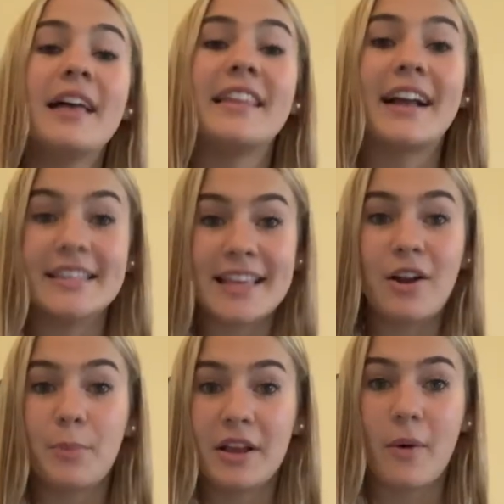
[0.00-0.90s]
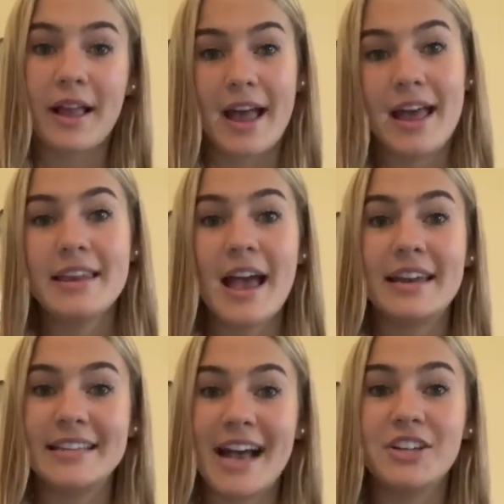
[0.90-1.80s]
Like I said, I'll be going ahead
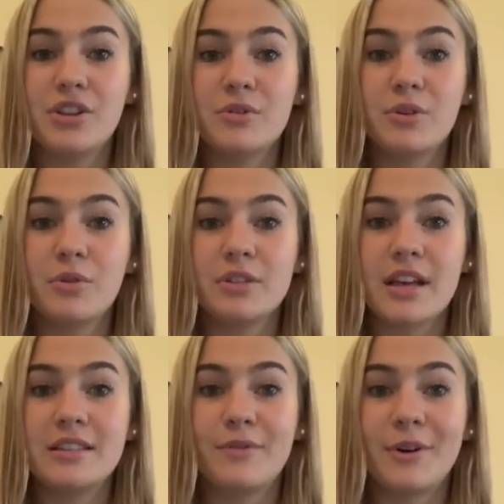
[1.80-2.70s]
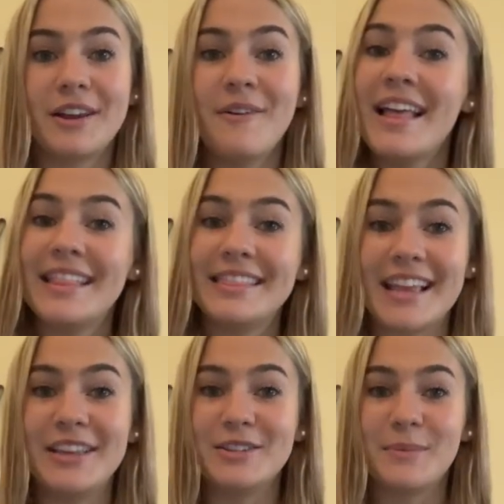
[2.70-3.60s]
and attaching those Google Slides for you.
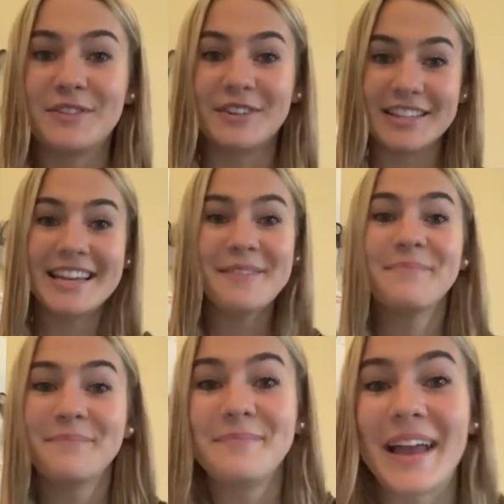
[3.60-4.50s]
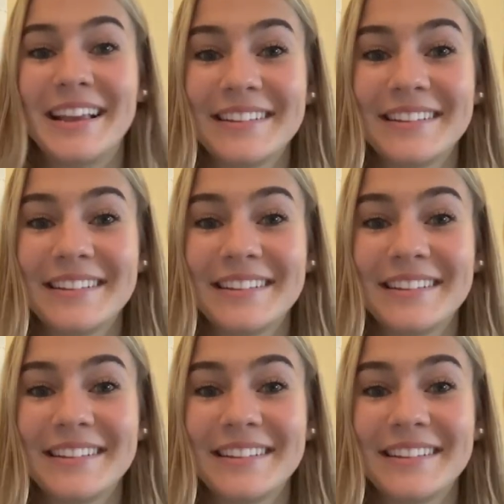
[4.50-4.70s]
Thank you so much for listening. Bye.